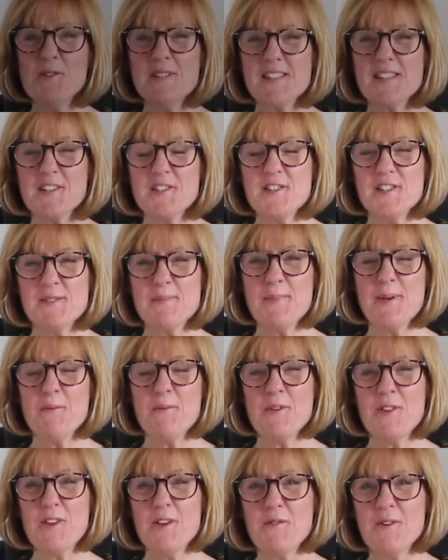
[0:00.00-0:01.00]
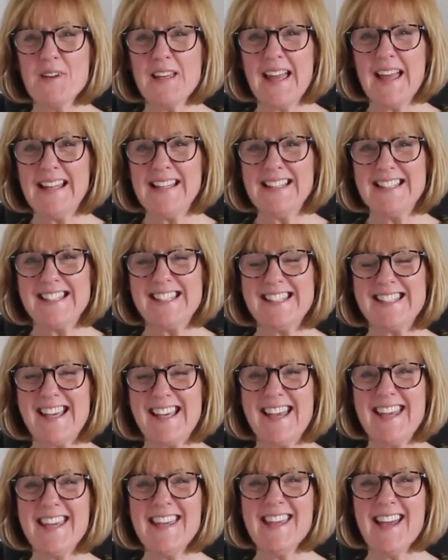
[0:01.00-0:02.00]
it's good to be with you again
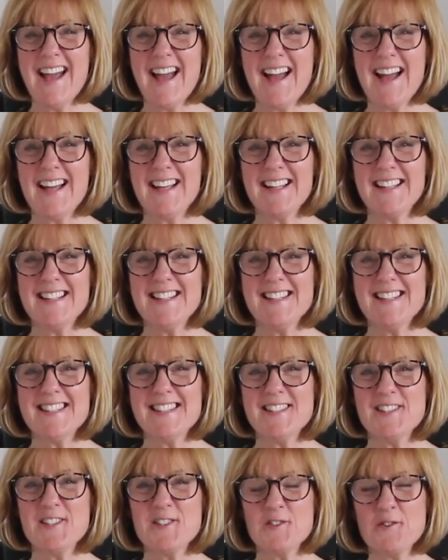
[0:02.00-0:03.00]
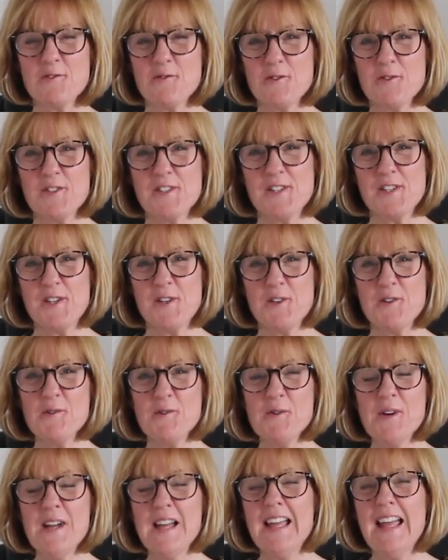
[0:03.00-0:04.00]
today and to talk to
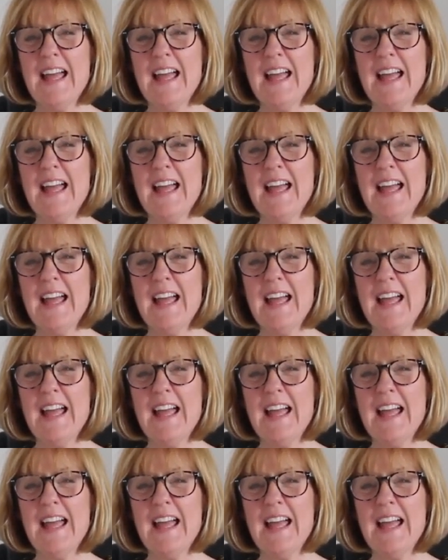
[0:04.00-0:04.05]
you.